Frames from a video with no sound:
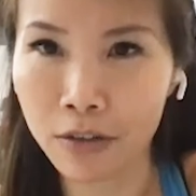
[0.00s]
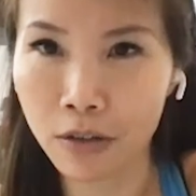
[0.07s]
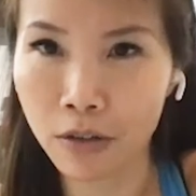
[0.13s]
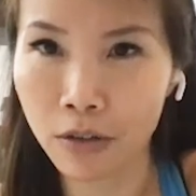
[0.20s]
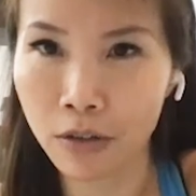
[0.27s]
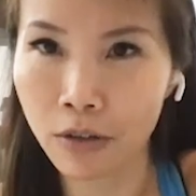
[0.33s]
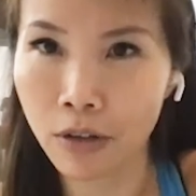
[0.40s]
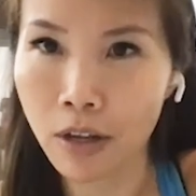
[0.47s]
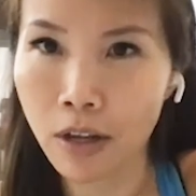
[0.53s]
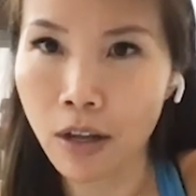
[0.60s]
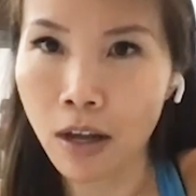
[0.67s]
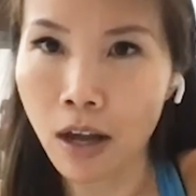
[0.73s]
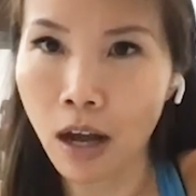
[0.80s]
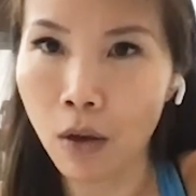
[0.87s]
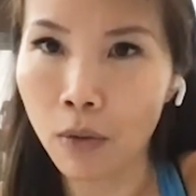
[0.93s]
So
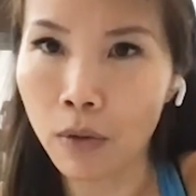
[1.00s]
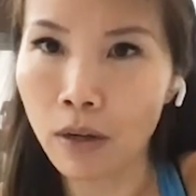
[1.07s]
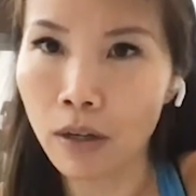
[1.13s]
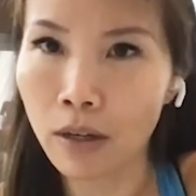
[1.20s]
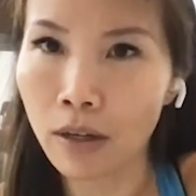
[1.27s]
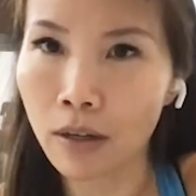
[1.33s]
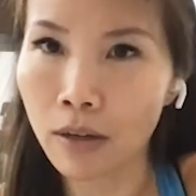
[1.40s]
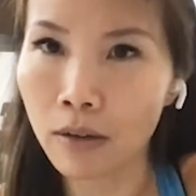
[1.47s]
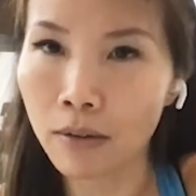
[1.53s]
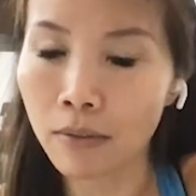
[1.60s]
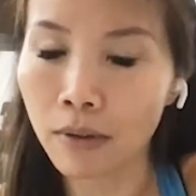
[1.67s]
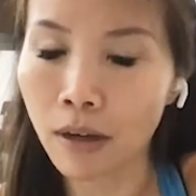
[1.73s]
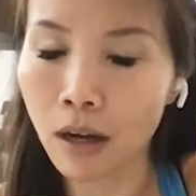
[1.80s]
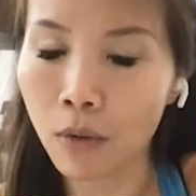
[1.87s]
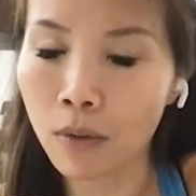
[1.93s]
our
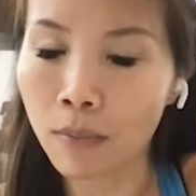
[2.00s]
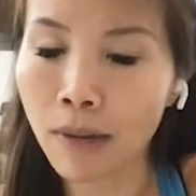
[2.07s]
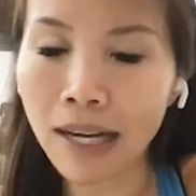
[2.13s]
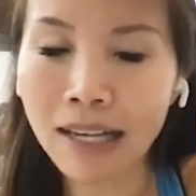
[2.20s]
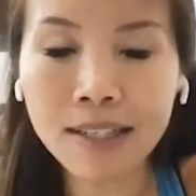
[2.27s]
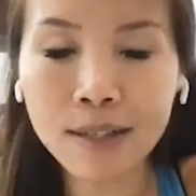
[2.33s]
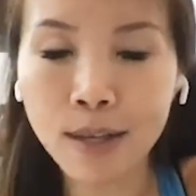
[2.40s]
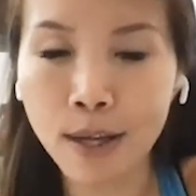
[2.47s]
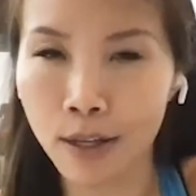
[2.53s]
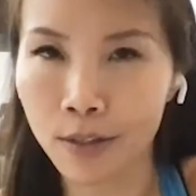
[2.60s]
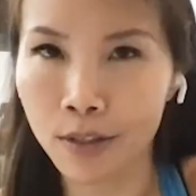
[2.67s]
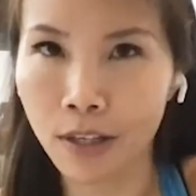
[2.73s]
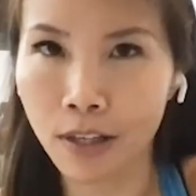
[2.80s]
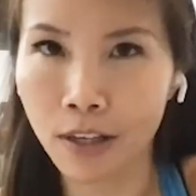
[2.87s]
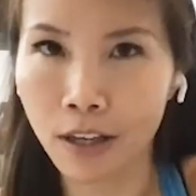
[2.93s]
mindset